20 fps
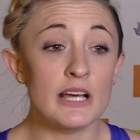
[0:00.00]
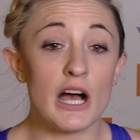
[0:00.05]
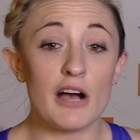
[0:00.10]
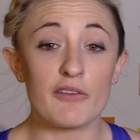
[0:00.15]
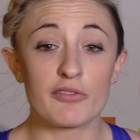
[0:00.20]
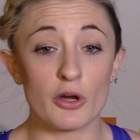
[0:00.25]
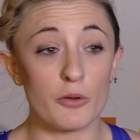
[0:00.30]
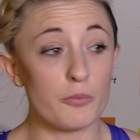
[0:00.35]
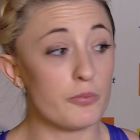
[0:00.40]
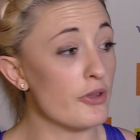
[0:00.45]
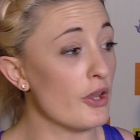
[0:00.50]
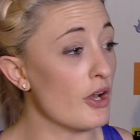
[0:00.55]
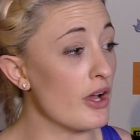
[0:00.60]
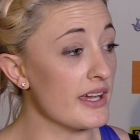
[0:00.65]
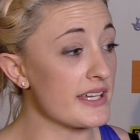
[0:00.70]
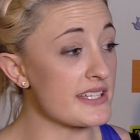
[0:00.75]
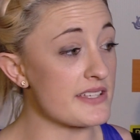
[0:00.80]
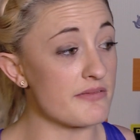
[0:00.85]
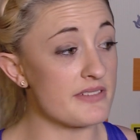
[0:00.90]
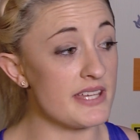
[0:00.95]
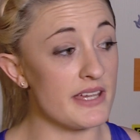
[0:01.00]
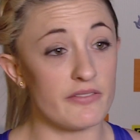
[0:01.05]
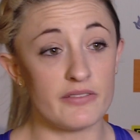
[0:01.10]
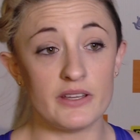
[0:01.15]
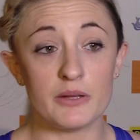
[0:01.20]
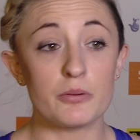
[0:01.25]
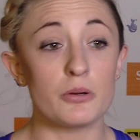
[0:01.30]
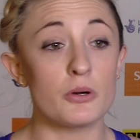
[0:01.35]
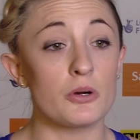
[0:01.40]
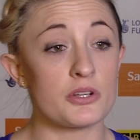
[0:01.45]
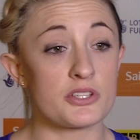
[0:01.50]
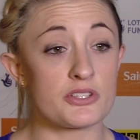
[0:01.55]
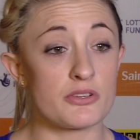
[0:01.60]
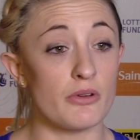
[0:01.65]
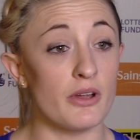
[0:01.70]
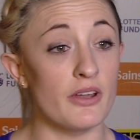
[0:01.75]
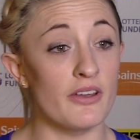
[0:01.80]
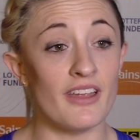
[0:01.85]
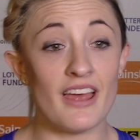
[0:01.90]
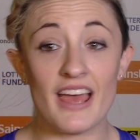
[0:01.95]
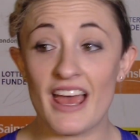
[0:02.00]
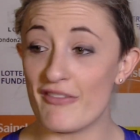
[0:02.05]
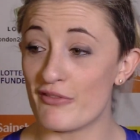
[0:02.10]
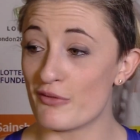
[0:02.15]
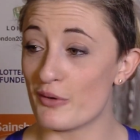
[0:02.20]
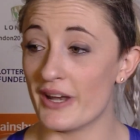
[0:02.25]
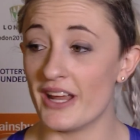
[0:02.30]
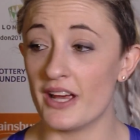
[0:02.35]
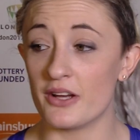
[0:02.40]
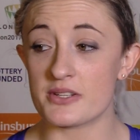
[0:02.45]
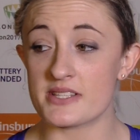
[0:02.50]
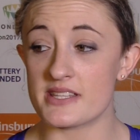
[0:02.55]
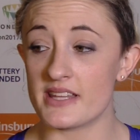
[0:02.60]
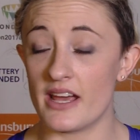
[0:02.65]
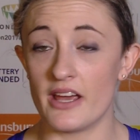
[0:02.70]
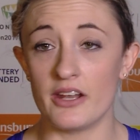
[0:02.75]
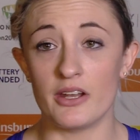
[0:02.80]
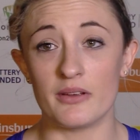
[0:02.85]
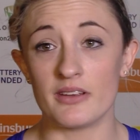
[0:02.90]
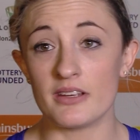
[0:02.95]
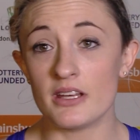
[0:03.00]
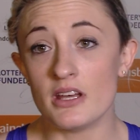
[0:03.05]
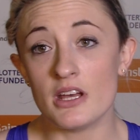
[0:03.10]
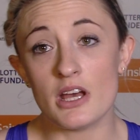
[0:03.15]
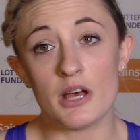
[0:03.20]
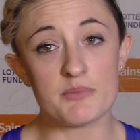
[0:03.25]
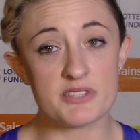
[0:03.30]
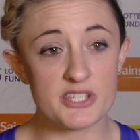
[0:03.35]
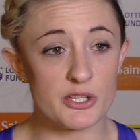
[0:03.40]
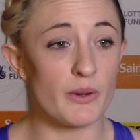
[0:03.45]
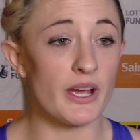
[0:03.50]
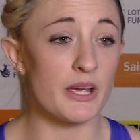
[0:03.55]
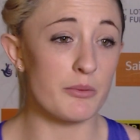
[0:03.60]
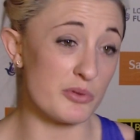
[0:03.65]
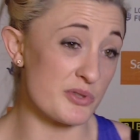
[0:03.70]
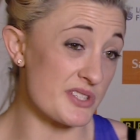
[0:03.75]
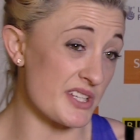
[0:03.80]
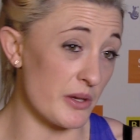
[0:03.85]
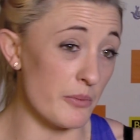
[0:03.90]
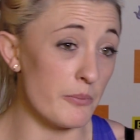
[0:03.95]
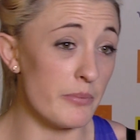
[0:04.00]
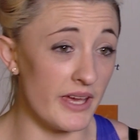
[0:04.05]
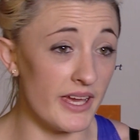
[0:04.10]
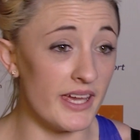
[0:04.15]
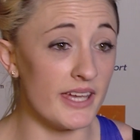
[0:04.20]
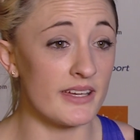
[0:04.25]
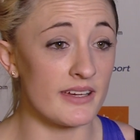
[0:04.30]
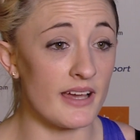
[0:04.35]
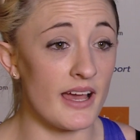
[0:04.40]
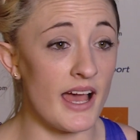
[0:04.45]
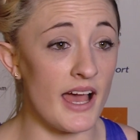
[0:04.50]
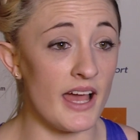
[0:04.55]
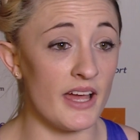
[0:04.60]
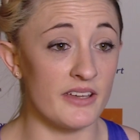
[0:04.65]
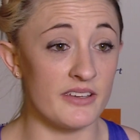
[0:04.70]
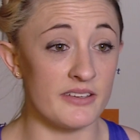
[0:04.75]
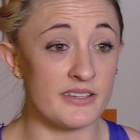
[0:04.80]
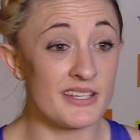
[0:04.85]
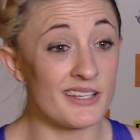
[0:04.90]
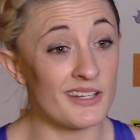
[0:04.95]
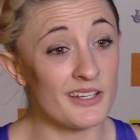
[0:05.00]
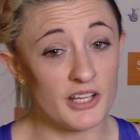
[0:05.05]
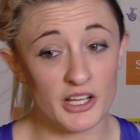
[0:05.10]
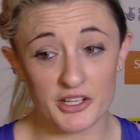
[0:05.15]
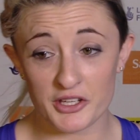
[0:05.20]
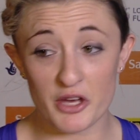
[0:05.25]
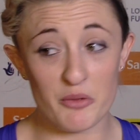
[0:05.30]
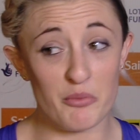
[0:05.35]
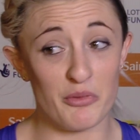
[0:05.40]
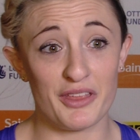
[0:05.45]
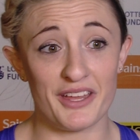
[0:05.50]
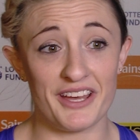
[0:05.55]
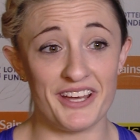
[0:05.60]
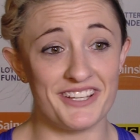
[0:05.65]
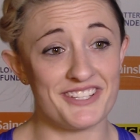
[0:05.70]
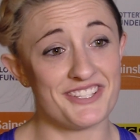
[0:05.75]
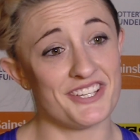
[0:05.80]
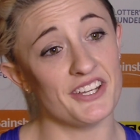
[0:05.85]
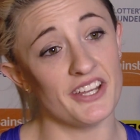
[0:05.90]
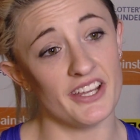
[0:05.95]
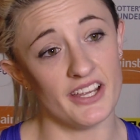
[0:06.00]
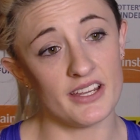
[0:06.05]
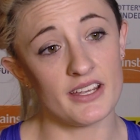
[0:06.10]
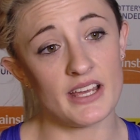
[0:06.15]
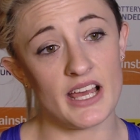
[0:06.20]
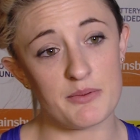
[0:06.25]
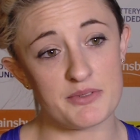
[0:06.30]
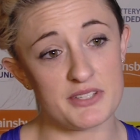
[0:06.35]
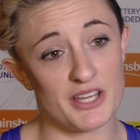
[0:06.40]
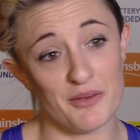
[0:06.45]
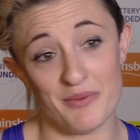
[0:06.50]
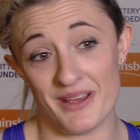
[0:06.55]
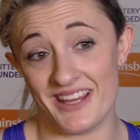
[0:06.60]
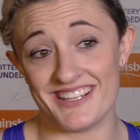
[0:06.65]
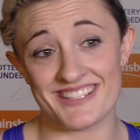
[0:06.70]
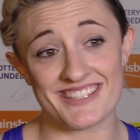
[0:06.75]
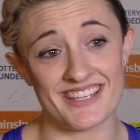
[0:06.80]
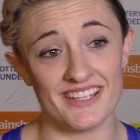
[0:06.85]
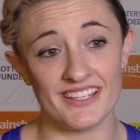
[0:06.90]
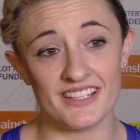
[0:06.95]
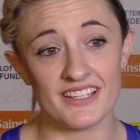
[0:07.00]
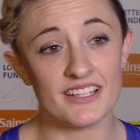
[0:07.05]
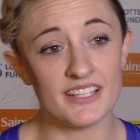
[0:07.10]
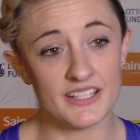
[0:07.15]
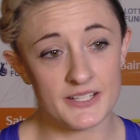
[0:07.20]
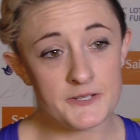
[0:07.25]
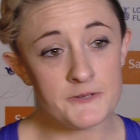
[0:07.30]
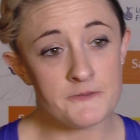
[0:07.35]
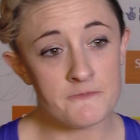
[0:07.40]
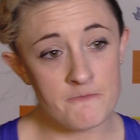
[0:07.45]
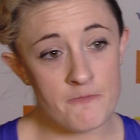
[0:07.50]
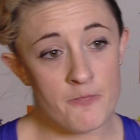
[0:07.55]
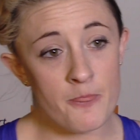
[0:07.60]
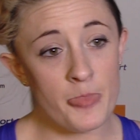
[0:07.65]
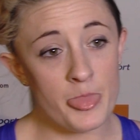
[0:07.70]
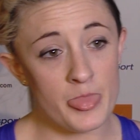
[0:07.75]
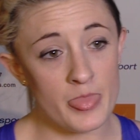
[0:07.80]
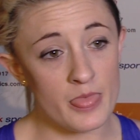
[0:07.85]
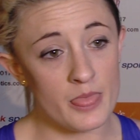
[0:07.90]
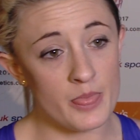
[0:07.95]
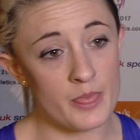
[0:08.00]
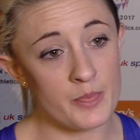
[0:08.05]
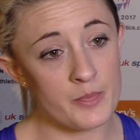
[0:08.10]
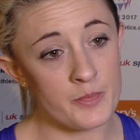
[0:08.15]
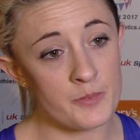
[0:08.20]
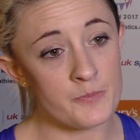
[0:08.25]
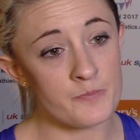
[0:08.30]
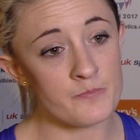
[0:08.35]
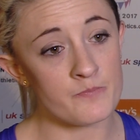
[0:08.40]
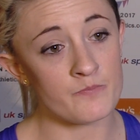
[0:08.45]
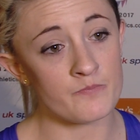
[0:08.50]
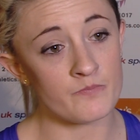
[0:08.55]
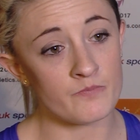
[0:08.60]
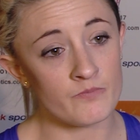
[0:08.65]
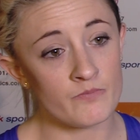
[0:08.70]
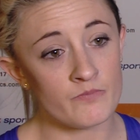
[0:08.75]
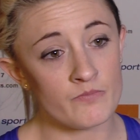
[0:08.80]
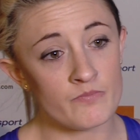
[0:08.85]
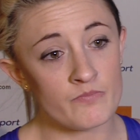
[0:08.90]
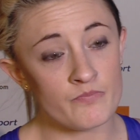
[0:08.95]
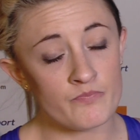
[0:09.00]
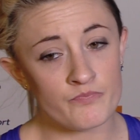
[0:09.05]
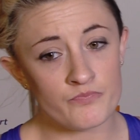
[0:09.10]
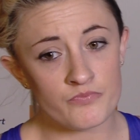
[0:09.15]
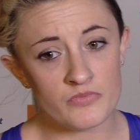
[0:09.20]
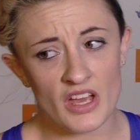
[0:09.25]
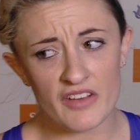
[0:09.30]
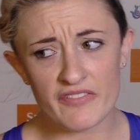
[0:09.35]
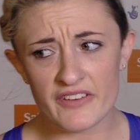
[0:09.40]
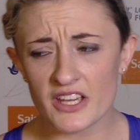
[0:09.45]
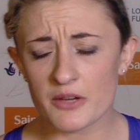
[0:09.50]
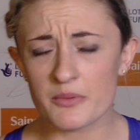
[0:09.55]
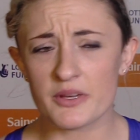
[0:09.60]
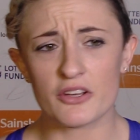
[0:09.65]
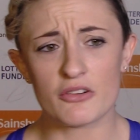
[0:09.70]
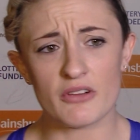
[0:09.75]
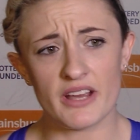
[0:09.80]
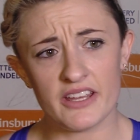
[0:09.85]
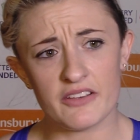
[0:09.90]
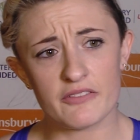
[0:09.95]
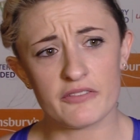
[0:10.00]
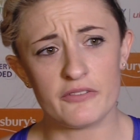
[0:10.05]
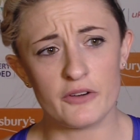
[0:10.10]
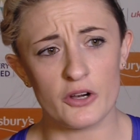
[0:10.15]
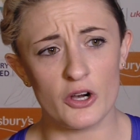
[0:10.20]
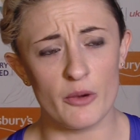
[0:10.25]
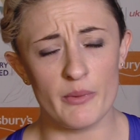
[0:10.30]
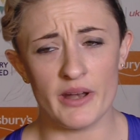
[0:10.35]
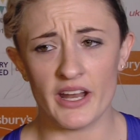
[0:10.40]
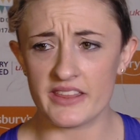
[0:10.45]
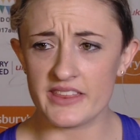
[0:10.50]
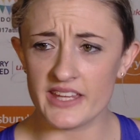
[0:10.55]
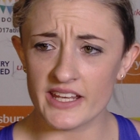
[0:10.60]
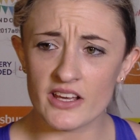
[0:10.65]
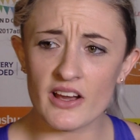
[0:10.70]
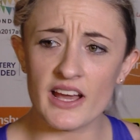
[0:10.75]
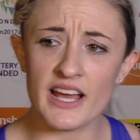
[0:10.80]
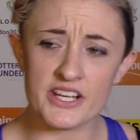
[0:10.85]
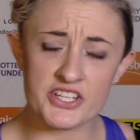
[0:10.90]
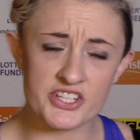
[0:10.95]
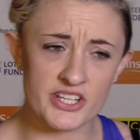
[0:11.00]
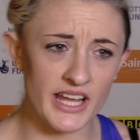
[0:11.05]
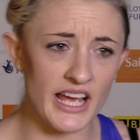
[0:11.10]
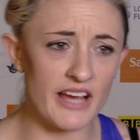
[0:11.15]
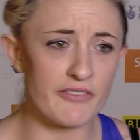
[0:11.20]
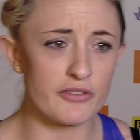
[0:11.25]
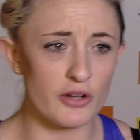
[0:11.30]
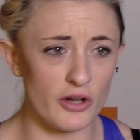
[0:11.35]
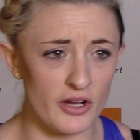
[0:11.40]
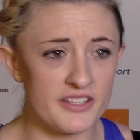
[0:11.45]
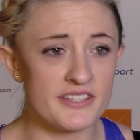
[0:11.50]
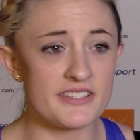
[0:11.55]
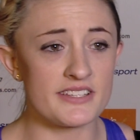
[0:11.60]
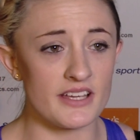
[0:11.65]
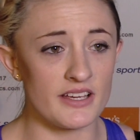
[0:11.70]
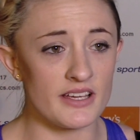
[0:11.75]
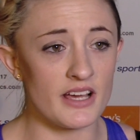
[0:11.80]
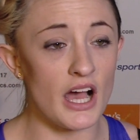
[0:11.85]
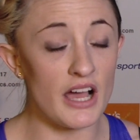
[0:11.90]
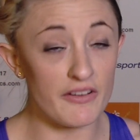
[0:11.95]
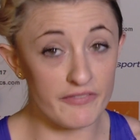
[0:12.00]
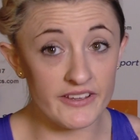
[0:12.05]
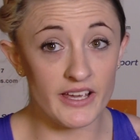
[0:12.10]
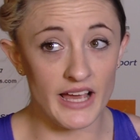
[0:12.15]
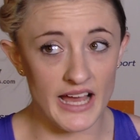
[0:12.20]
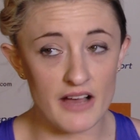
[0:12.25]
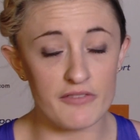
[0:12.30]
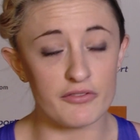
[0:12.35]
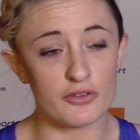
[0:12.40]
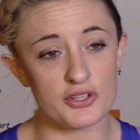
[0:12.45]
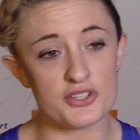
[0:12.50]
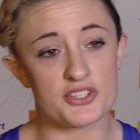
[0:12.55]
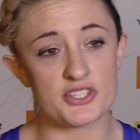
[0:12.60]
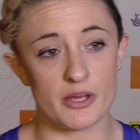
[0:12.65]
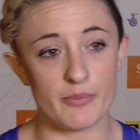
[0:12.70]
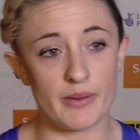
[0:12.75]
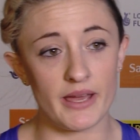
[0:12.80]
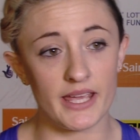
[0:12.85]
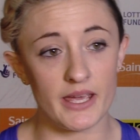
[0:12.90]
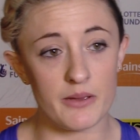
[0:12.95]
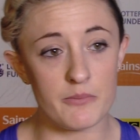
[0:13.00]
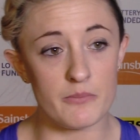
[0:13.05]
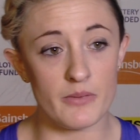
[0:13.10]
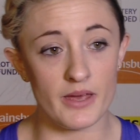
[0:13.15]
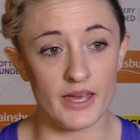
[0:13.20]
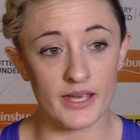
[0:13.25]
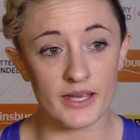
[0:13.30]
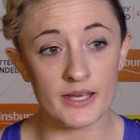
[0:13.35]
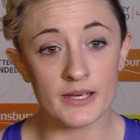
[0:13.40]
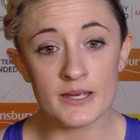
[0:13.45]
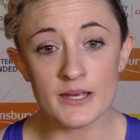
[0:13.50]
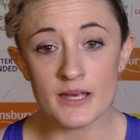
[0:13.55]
I've got the likes of Tiffany Porter and everyone else there, I'm still able to compete. And come third, you know, absolutely amazing. So what kind of form do you think you're in at the moment? I think I'm in great form and I think I actually have got under, I think I have got sub 8 in me.